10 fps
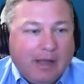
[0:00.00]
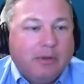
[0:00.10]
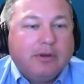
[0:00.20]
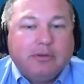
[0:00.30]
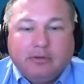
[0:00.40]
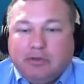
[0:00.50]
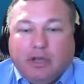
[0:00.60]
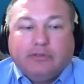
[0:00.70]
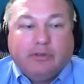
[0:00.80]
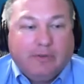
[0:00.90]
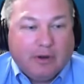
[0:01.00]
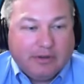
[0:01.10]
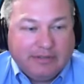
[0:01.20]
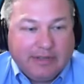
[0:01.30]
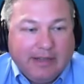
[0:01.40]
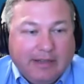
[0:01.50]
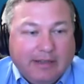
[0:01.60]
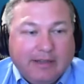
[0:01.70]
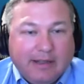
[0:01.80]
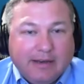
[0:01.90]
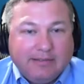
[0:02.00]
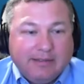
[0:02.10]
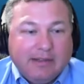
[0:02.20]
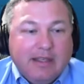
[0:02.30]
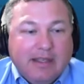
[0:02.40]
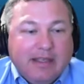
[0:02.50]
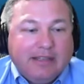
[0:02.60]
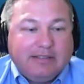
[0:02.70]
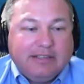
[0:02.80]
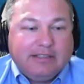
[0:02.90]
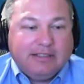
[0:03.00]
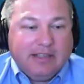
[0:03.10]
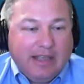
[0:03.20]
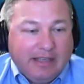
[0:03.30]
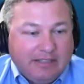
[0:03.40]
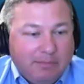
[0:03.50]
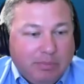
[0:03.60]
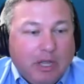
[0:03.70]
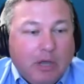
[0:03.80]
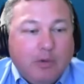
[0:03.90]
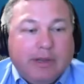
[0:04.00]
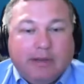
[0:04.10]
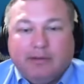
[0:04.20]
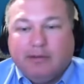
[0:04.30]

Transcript: I would go so far as saying that it's exploding,